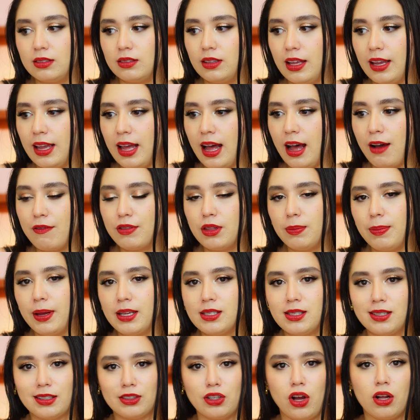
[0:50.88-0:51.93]
they have the
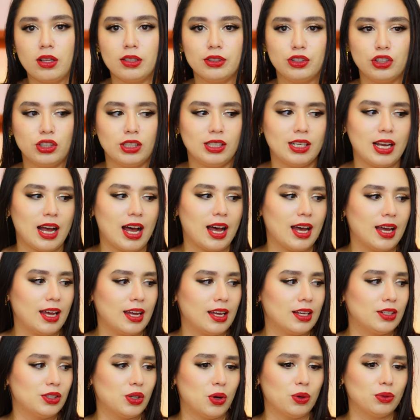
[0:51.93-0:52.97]
best technology.
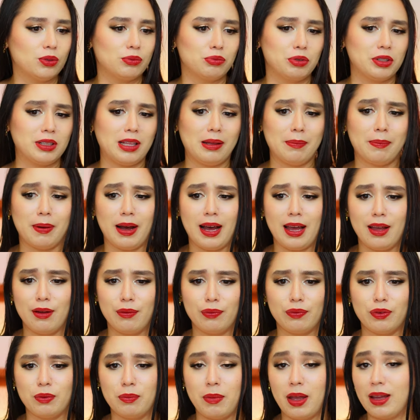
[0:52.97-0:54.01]
I don't really buy
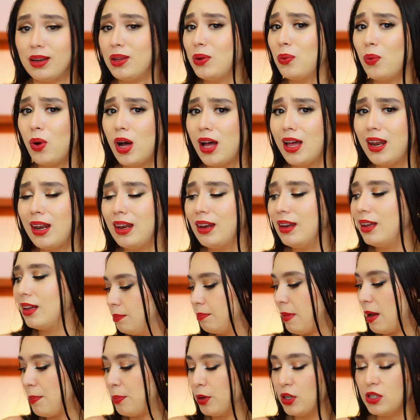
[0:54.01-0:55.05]
from anyone.
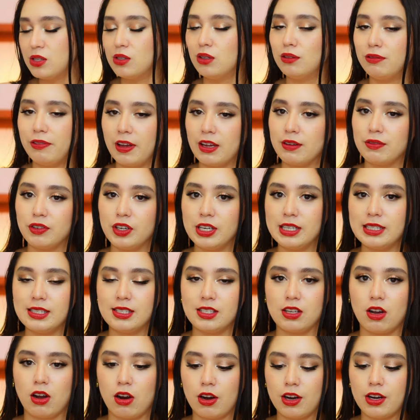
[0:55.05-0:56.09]
My personal
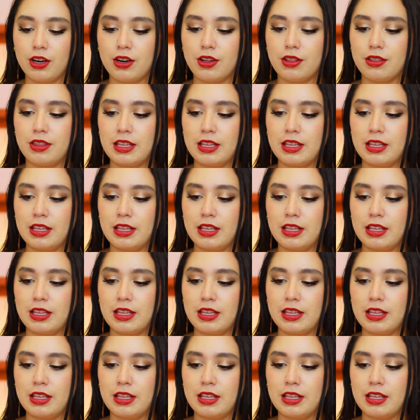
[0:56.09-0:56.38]
favorites are